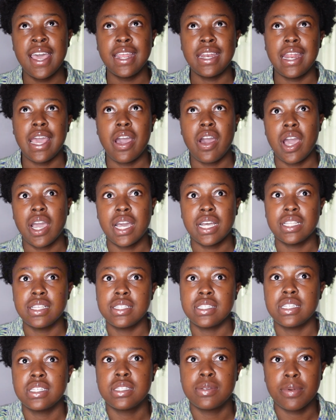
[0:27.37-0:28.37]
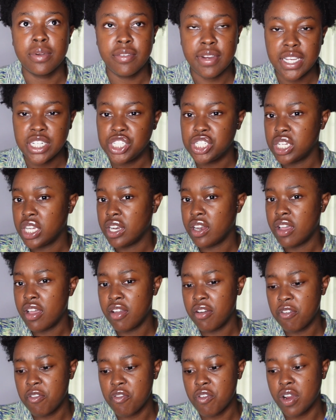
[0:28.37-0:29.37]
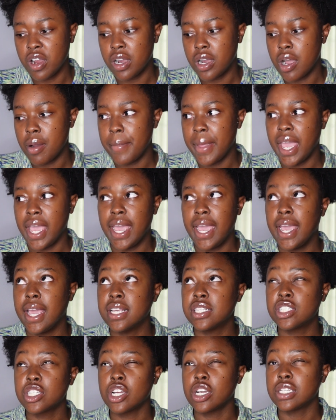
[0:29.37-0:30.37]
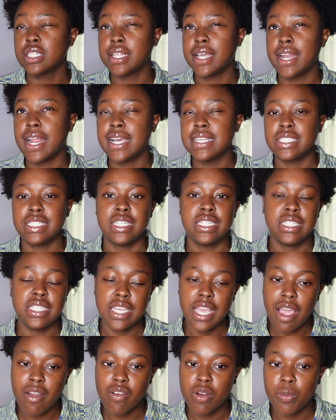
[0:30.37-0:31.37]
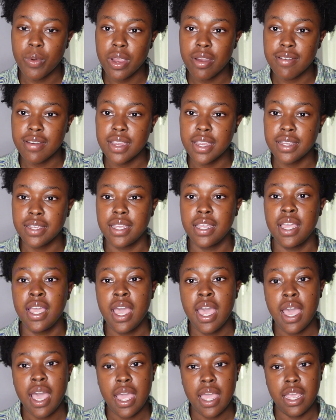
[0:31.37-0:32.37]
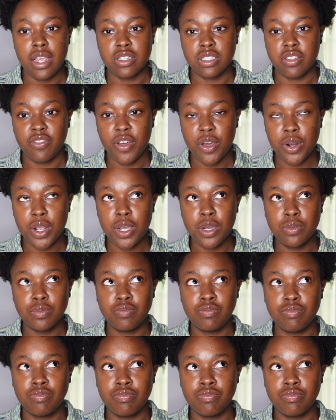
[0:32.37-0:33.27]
Now I got this inspiration from a skirt that I seen Tiara wearing. Here's the photo.